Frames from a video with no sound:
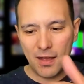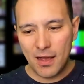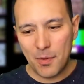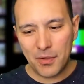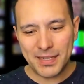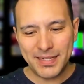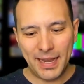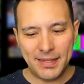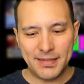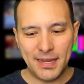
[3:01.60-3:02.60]
about this
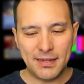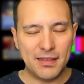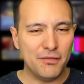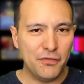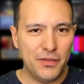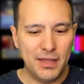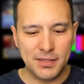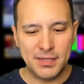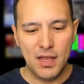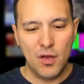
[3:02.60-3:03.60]
headset
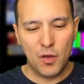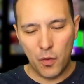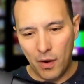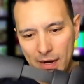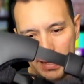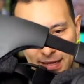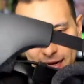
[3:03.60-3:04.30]
feels quality.